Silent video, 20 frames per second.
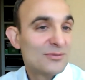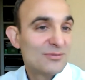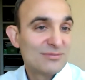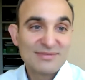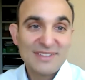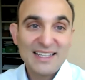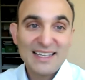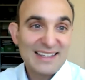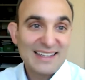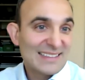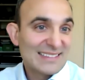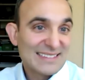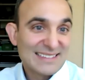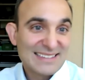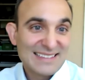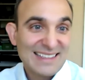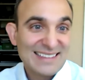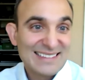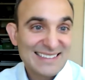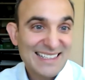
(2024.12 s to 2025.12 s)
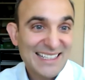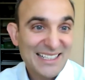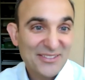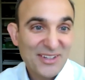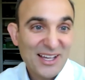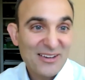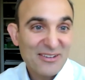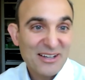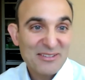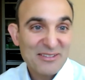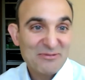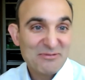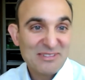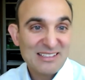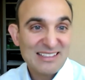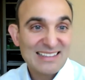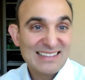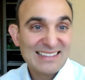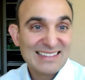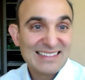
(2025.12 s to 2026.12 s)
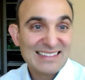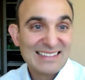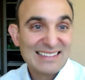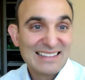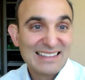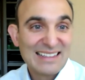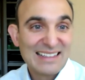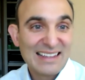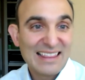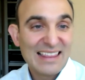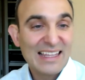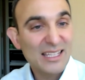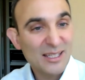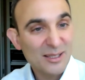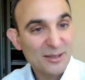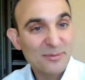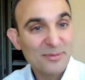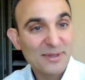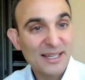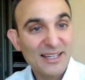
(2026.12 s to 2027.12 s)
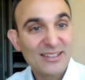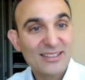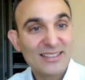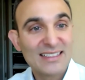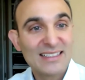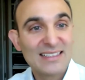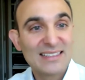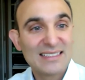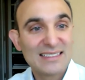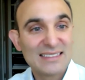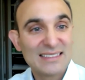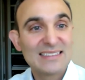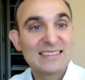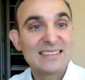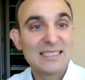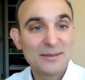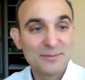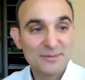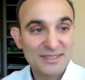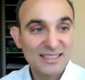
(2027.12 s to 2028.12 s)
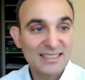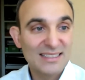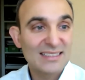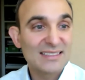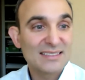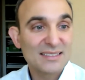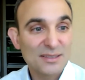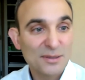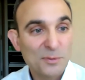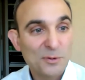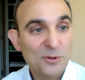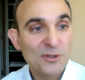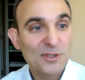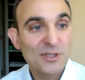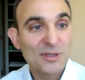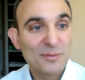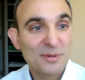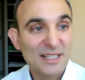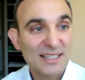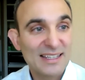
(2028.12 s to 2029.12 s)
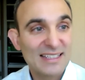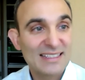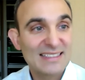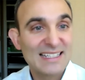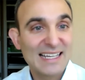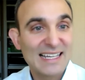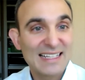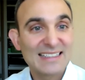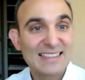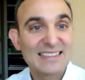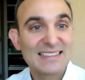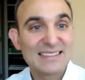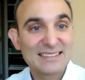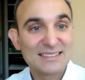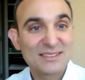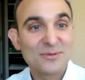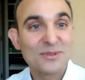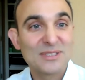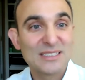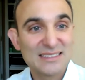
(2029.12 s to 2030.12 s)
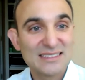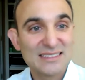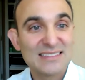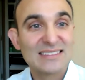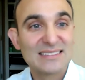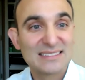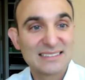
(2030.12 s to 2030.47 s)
yeah, that's kind of how I've been thinking about it, and it seems like it's supported by the data as well.